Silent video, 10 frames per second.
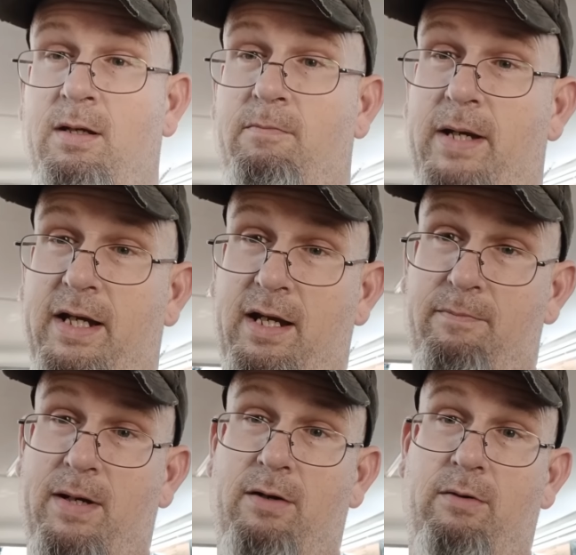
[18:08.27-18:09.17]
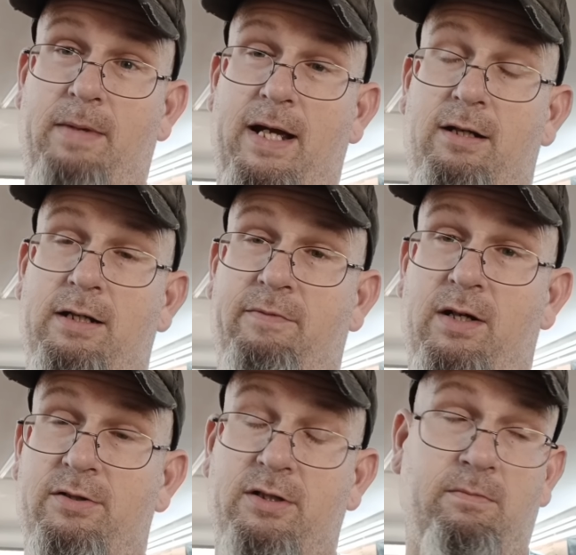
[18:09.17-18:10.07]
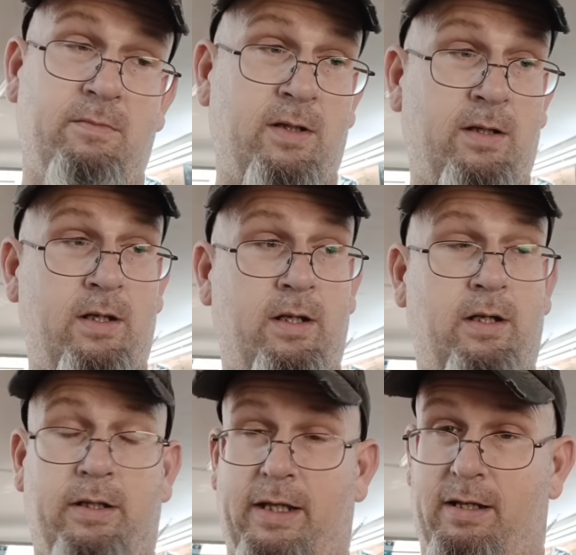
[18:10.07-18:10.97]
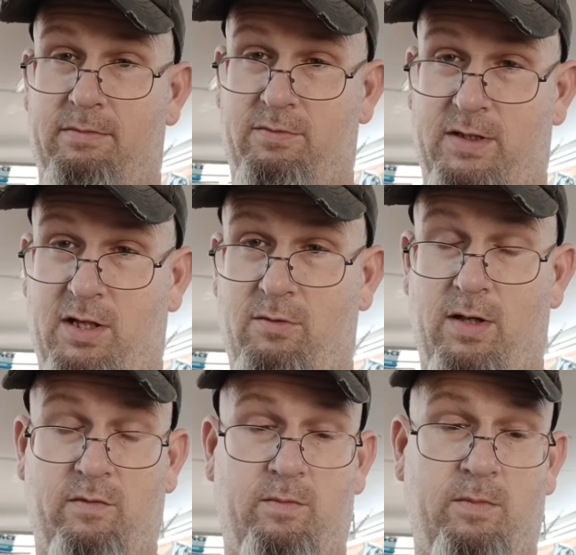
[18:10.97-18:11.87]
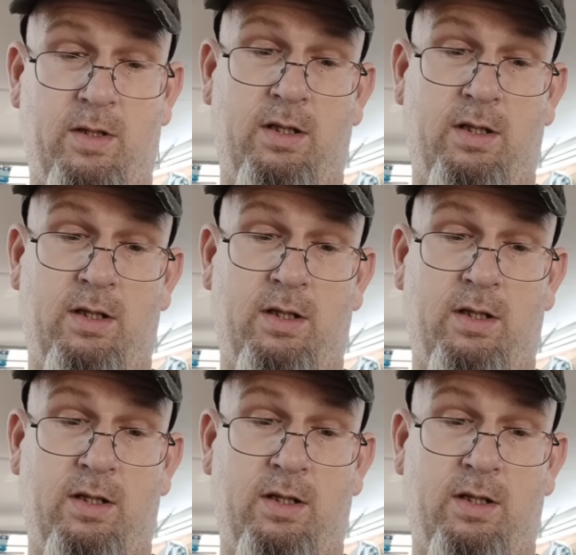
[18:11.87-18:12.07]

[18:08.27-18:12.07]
megaamp hour battery version that comes with 2 of them.